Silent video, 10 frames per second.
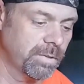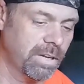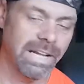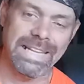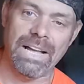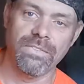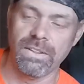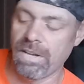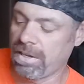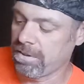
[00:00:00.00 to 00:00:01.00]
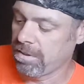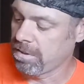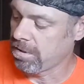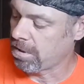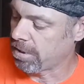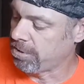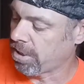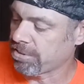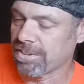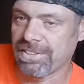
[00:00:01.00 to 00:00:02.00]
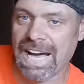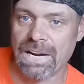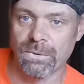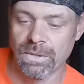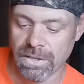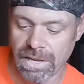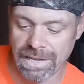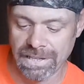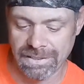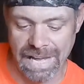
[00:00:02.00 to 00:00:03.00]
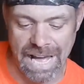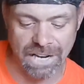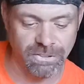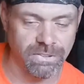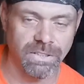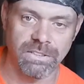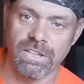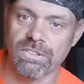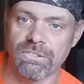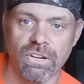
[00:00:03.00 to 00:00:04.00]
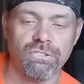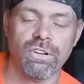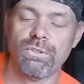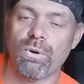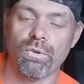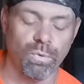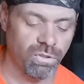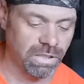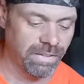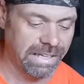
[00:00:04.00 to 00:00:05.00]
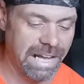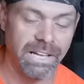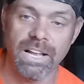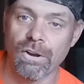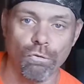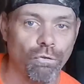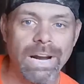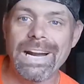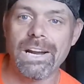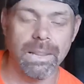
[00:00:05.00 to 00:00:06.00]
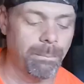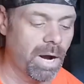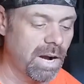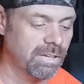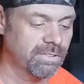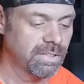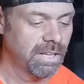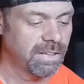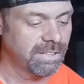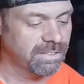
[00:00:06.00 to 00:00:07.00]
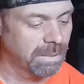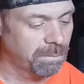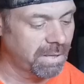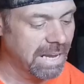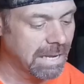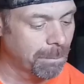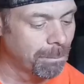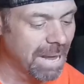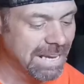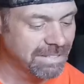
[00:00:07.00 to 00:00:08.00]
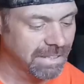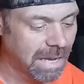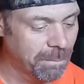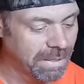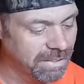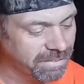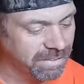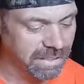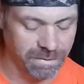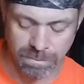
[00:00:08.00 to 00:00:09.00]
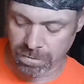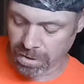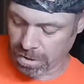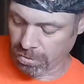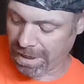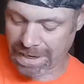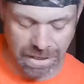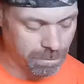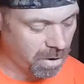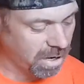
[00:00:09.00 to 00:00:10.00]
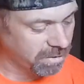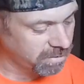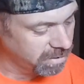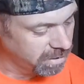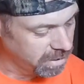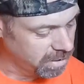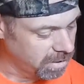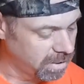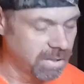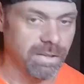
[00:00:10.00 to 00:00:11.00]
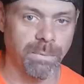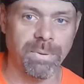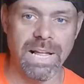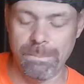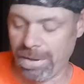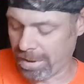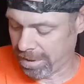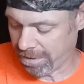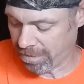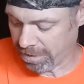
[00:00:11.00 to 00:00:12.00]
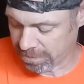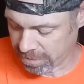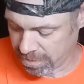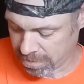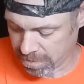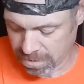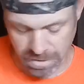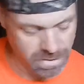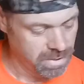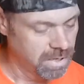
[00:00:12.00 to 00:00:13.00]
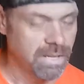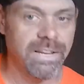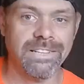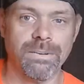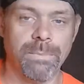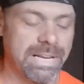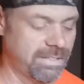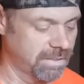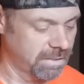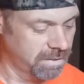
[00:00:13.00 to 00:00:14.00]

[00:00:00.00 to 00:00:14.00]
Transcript: cut down the nut, adjust the saddle, and get the action, adjust the truss rod, do all sorts of stuff like that. Right out of the box, this thing played amazing. I mean, this thing, right out of the box, the playability of this is amazing.